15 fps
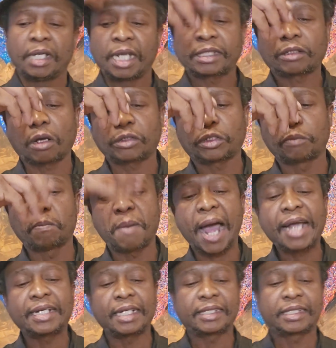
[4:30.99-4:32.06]
Let's go to
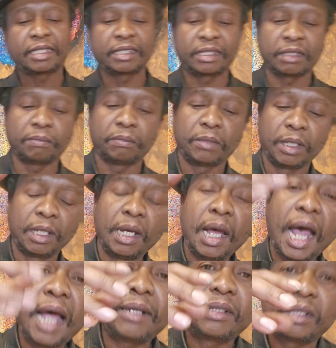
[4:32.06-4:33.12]
magnetism.
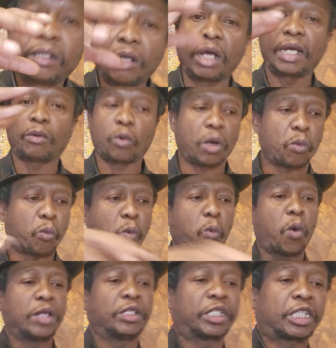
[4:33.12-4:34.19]
And
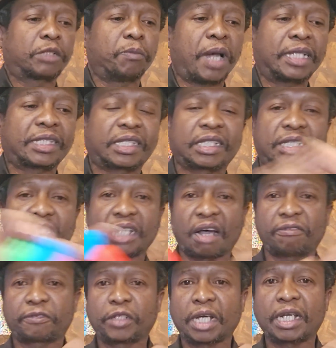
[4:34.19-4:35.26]
when you smash the
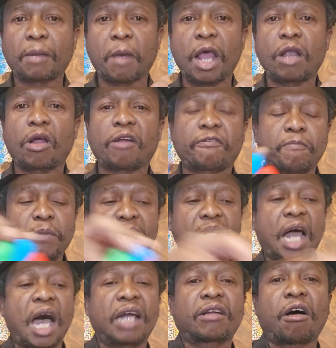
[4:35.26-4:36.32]
stuff, you get a lot of
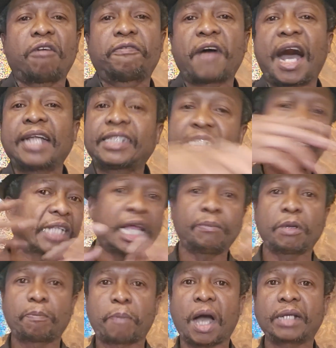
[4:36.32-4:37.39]
myriad of
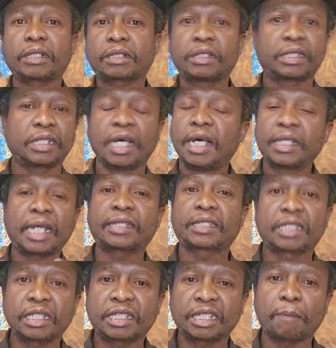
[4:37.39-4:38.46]
unstable particles
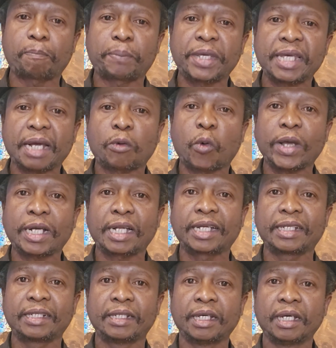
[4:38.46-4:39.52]
that disappear
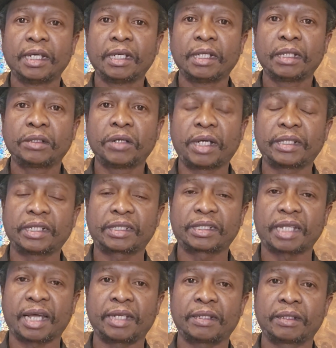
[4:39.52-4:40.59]
quickly. You
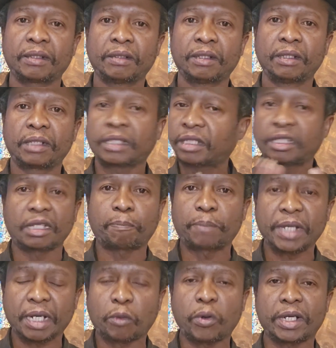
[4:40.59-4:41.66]
understand? That
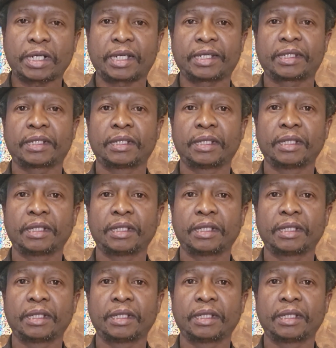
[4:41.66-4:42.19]
disappear quickly.